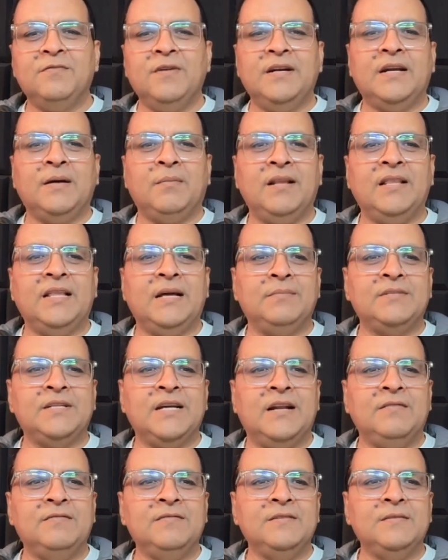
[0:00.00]
will double
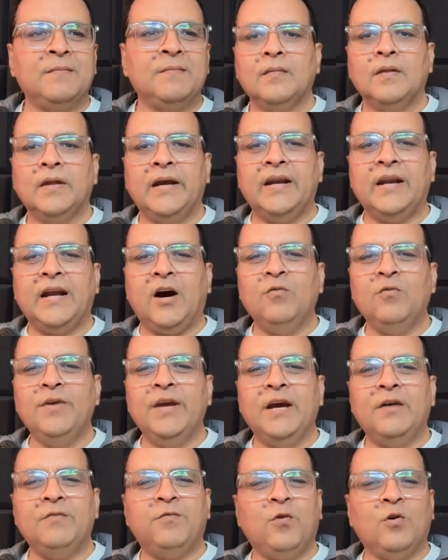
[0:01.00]
themselves, and now we
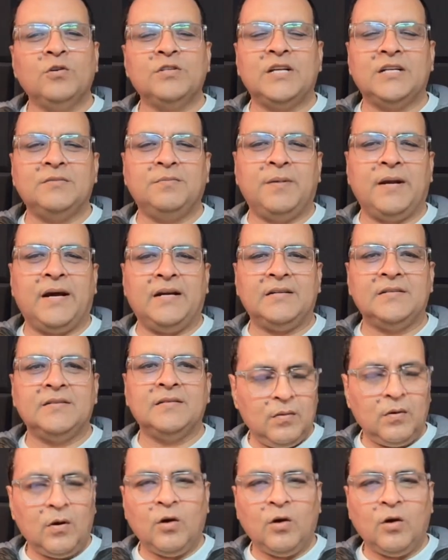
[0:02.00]
have four such plants.